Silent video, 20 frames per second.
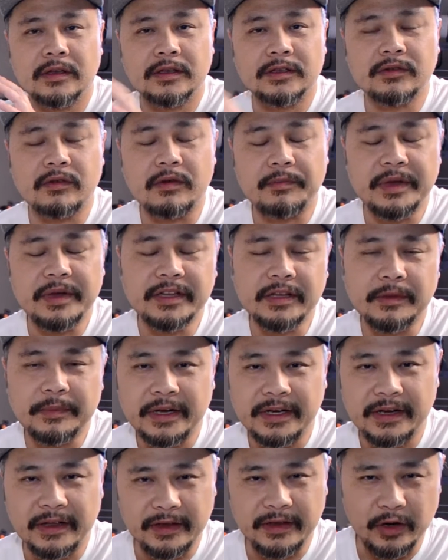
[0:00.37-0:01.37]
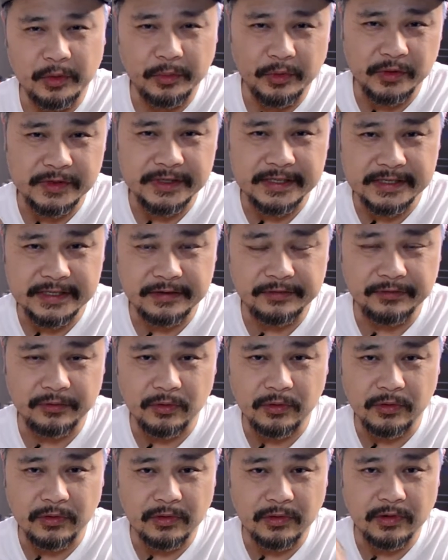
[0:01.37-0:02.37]
So I picked up another Commodore
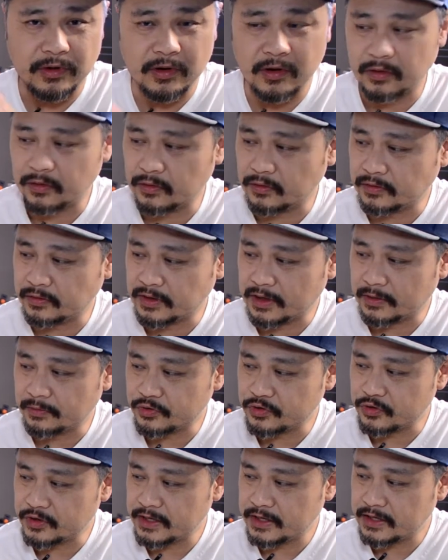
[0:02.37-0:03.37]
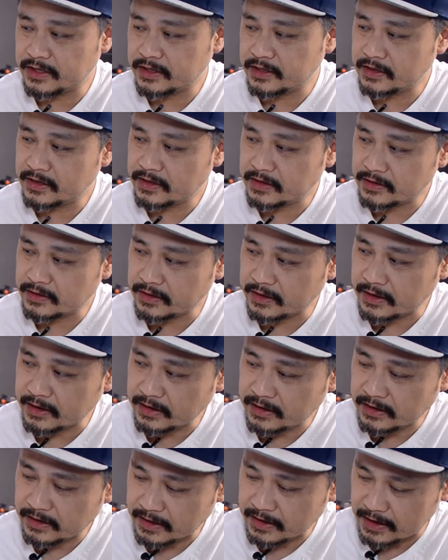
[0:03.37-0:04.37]
64 on Gumtree
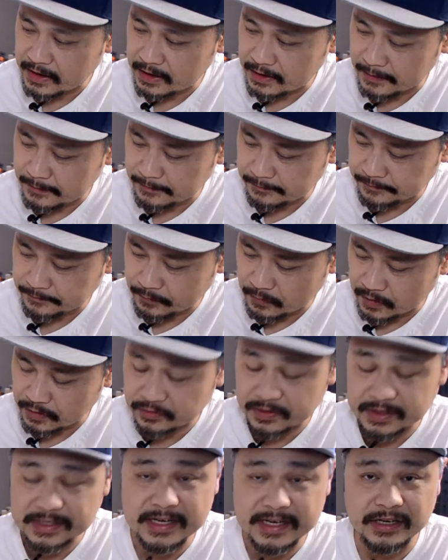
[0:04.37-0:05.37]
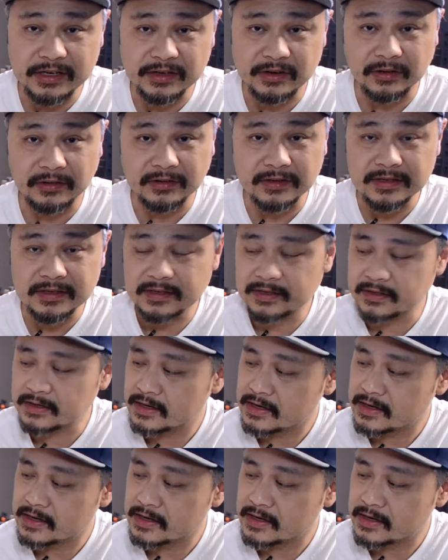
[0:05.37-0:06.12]
today, $410.